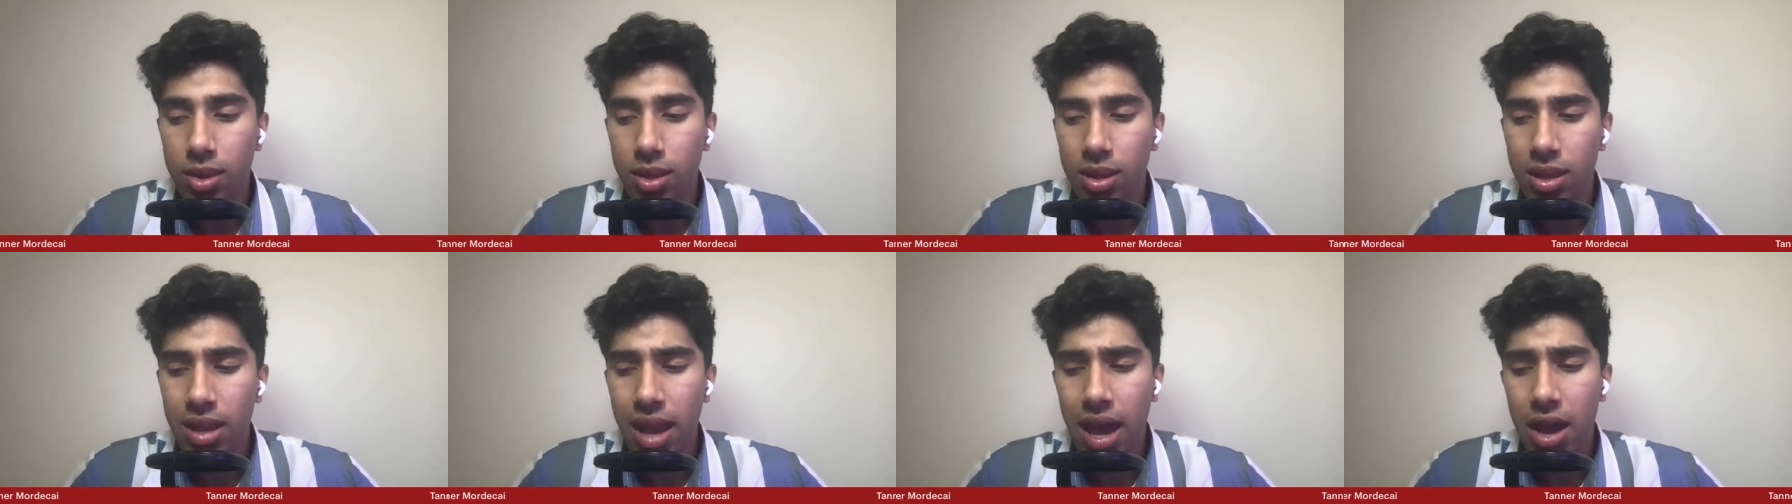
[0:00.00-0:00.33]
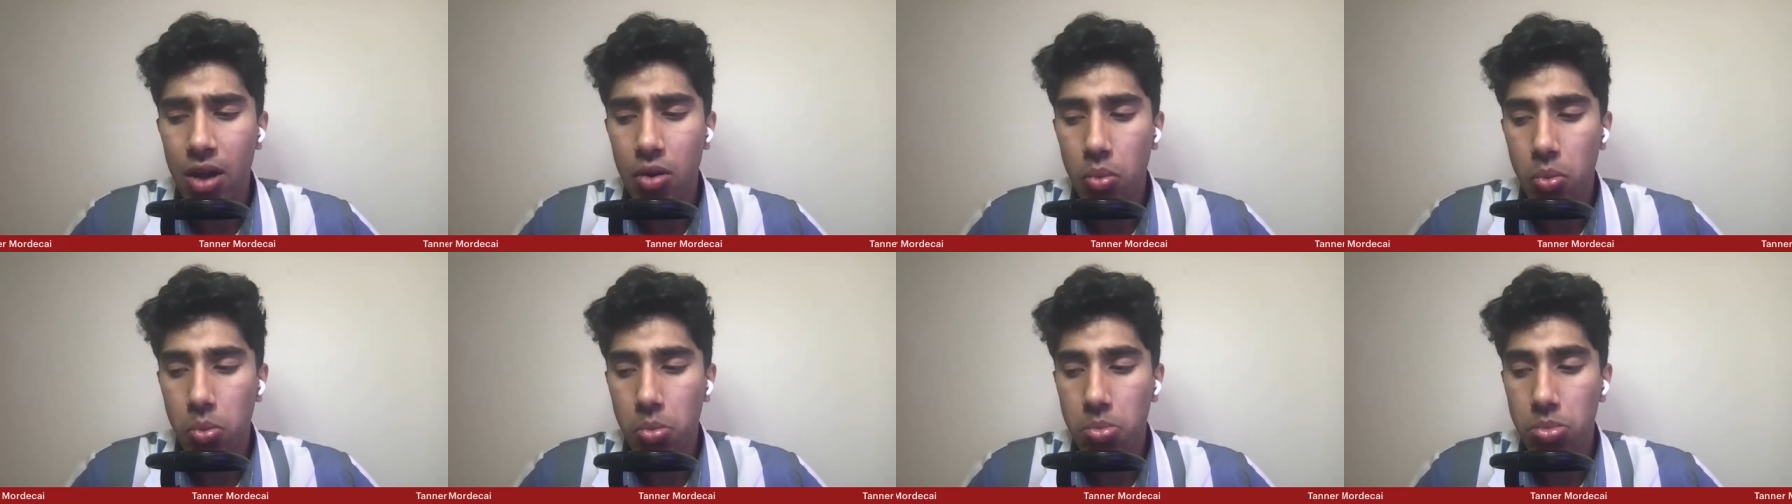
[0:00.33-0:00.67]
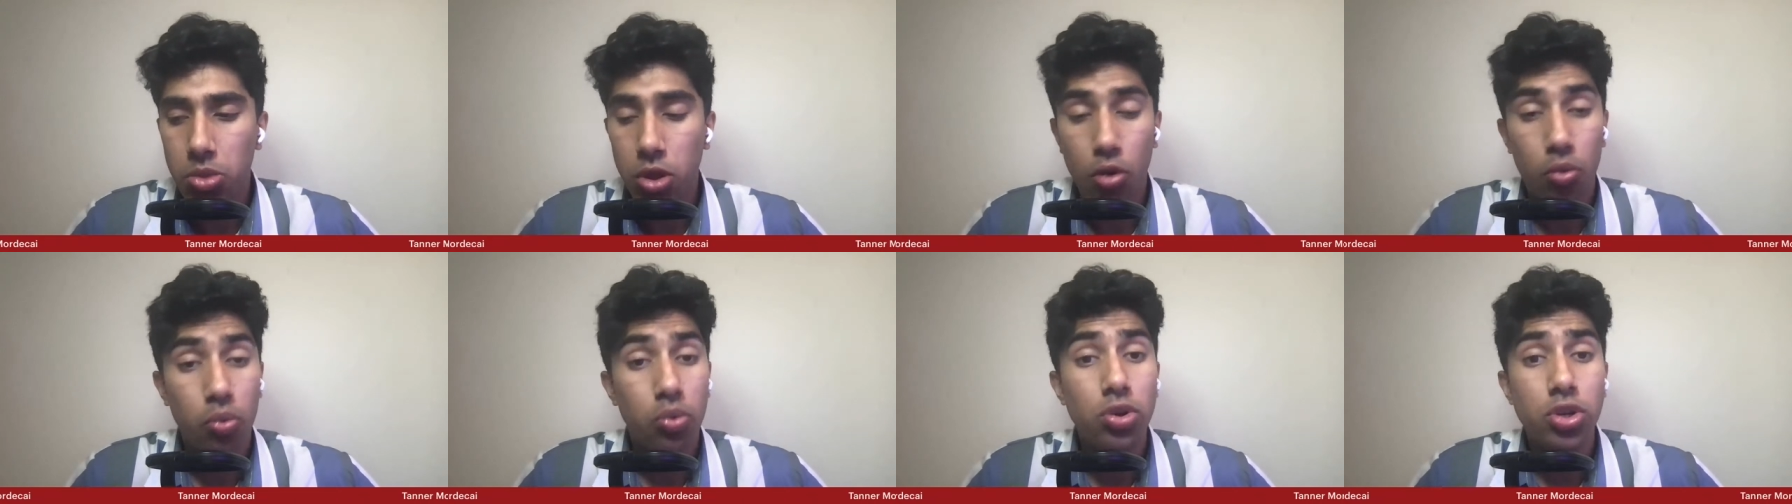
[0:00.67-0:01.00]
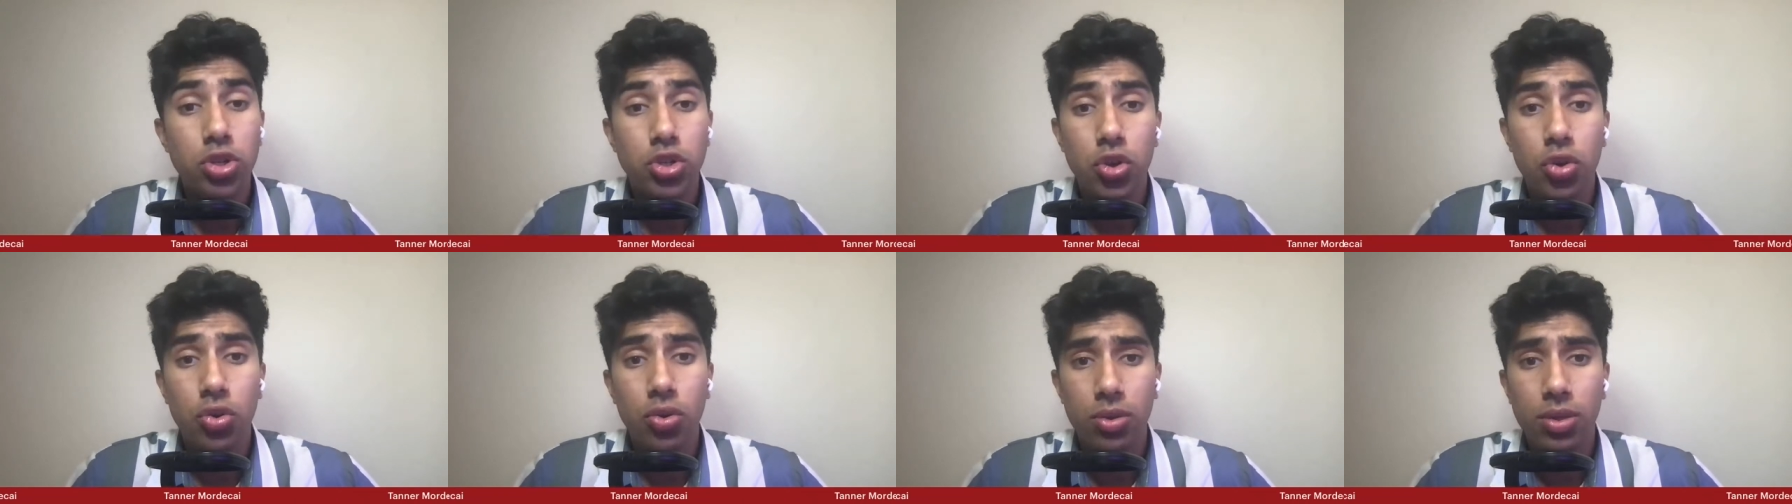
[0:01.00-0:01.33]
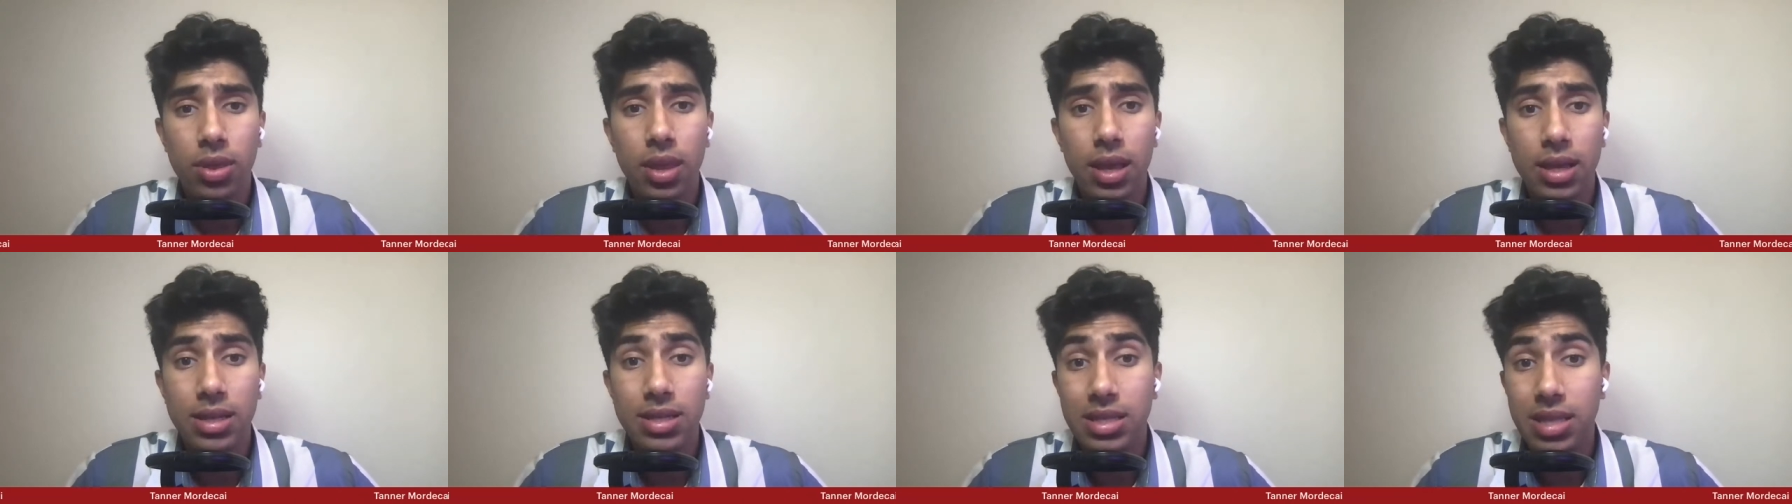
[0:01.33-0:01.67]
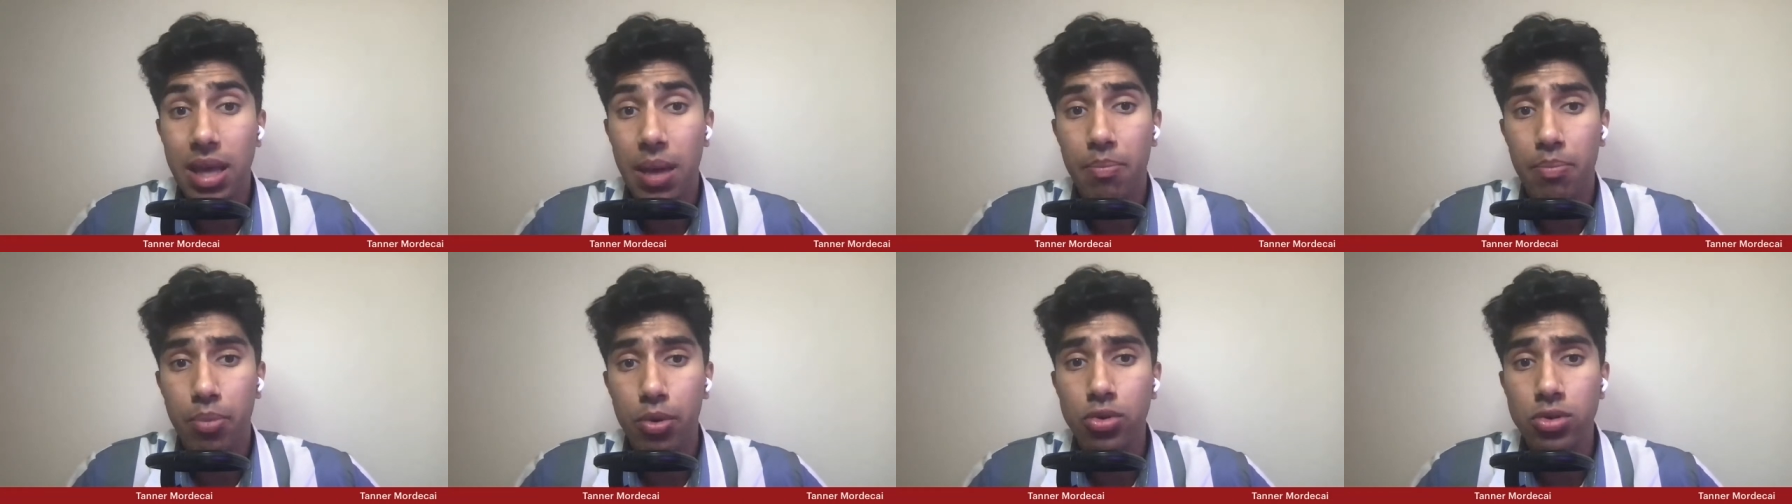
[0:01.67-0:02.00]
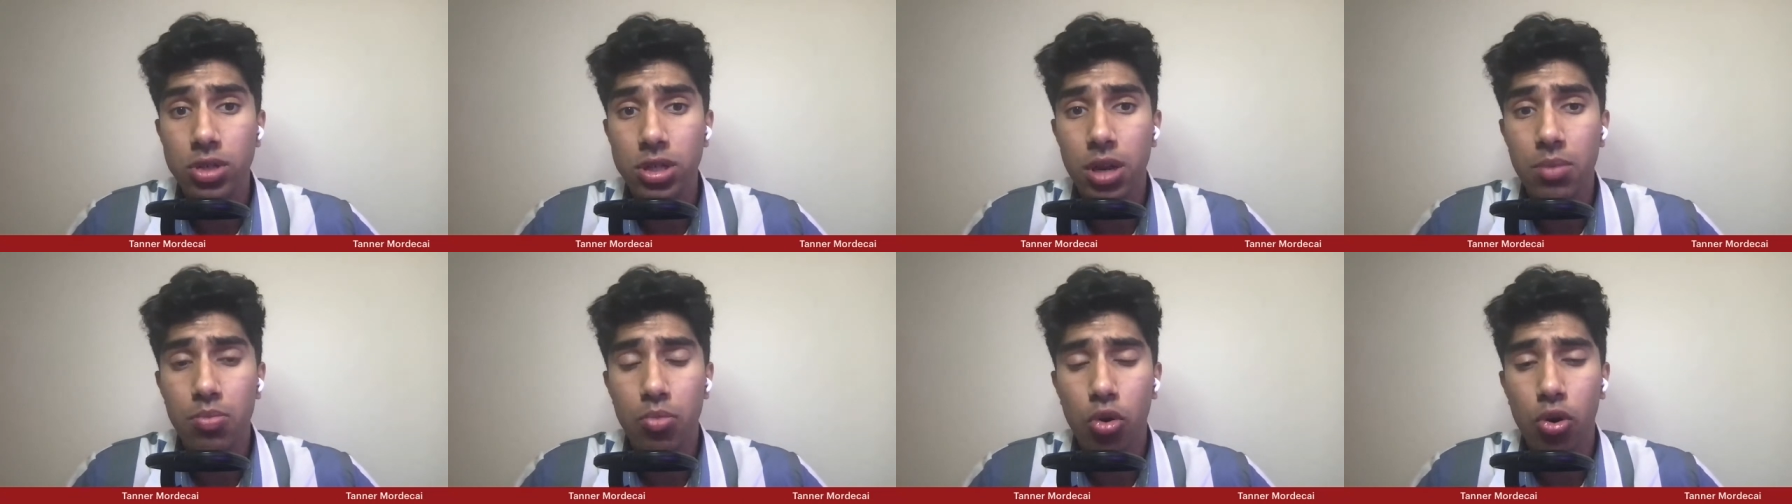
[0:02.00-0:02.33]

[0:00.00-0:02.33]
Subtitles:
Now, there were certain things that boosted